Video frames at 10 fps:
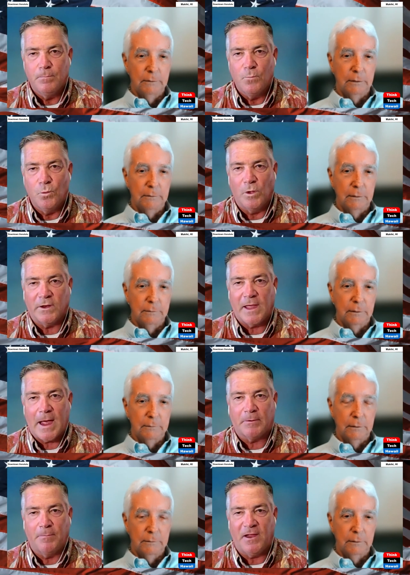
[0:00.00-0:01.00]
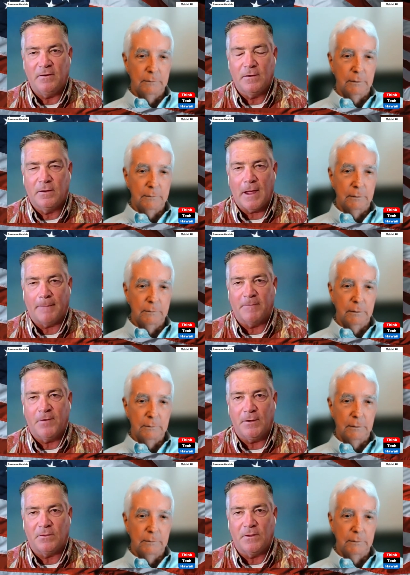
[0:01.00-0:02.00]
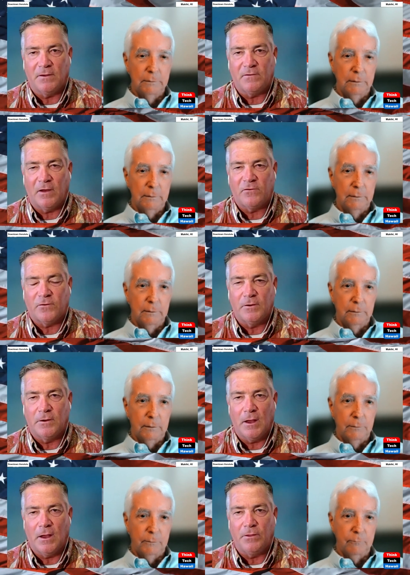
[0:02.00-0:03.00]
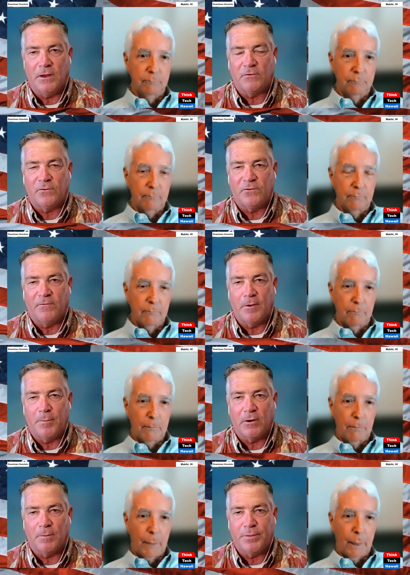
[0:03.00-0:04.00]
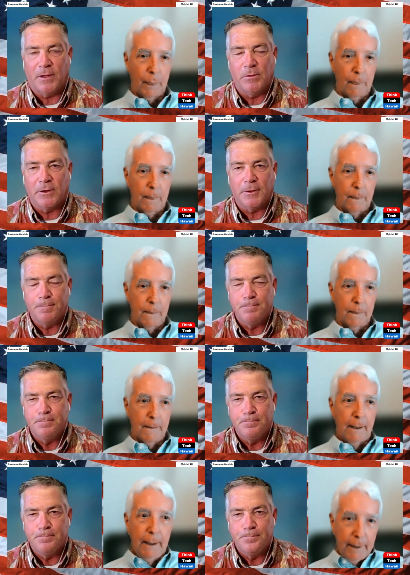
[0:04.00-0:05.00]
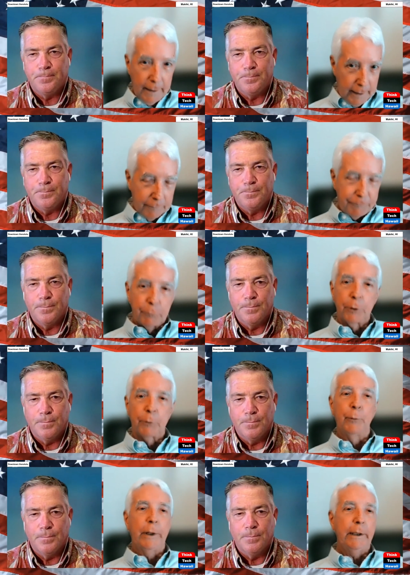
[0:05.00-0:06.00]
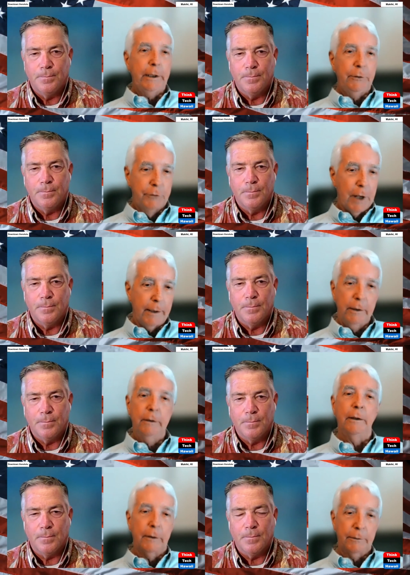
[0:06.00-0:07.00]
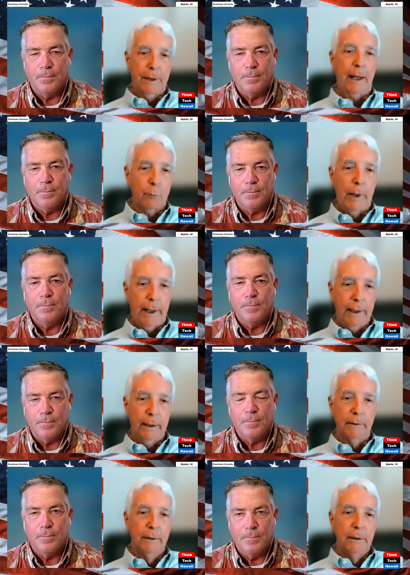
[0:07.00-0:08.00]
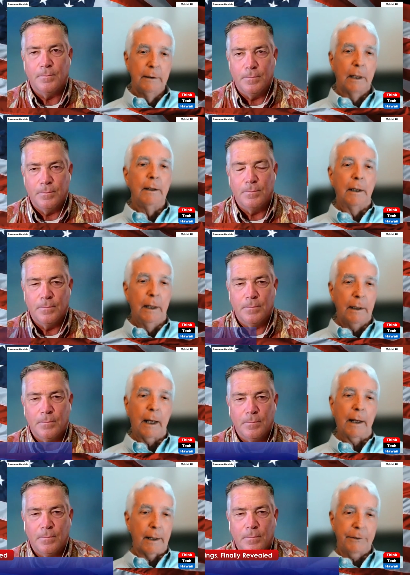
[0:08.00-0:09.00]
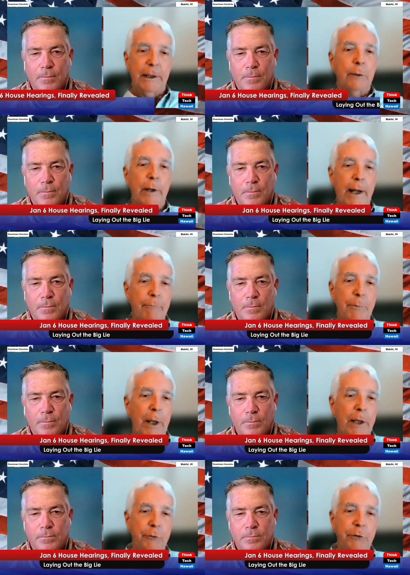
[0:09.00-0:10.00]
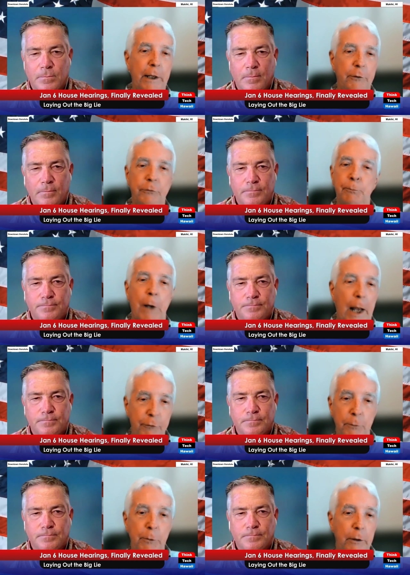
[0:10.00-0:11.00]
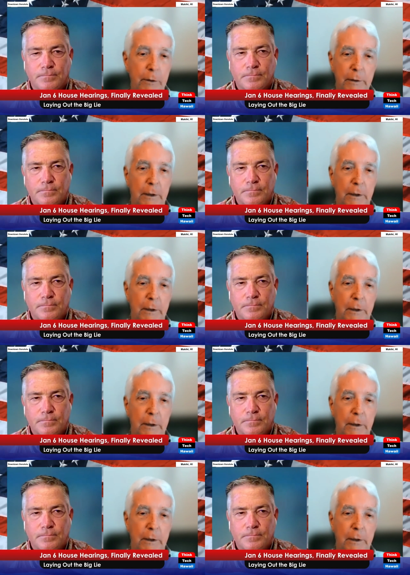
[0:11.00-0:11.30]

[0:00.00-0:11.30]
Speaker 1: will it captivate captivate the attention and the interest of the American public?
Speaker 2: If it were really done that way, I think it would have the best chance possible